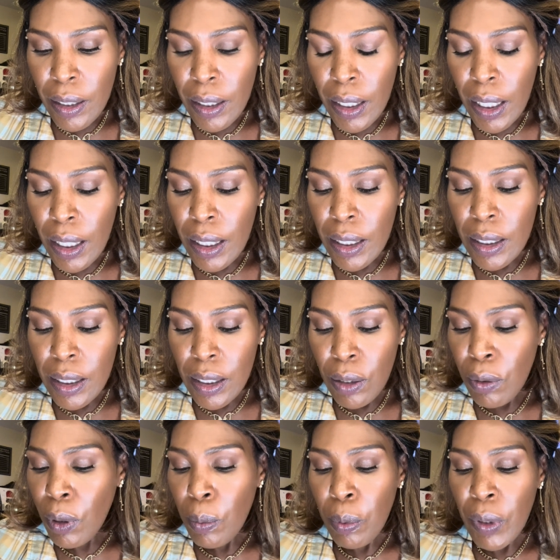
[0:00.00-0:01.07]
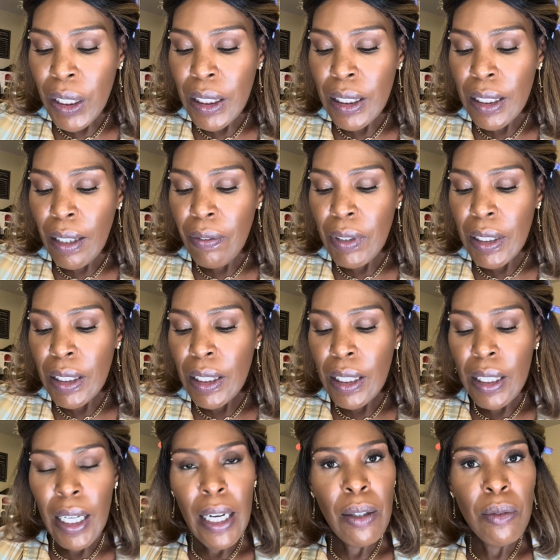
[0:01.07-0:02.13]
It is
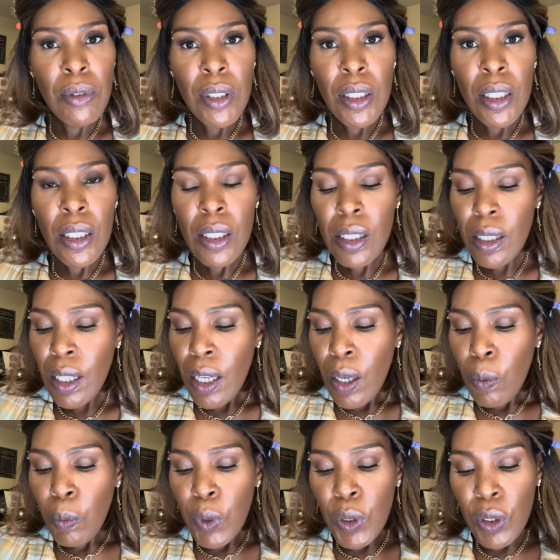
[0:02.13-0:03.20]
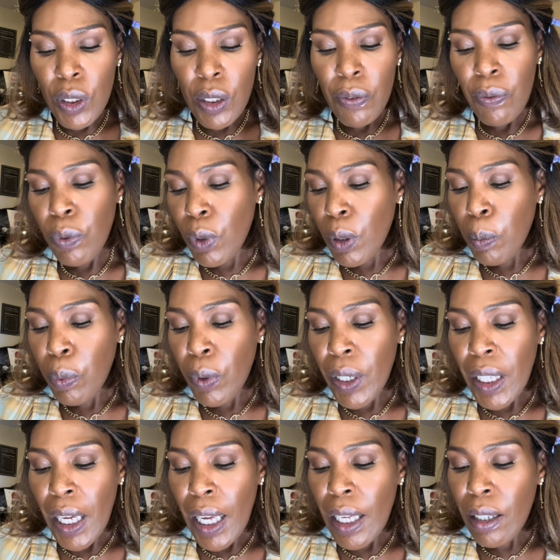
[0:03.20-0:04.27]
0.17 ounces, which is
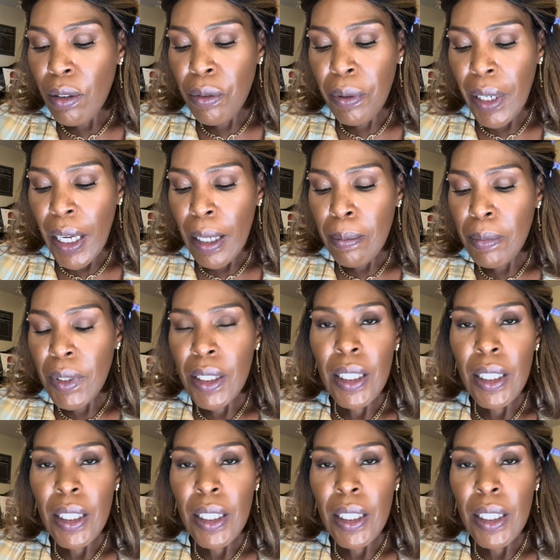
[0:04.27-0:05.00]
4.8 grams.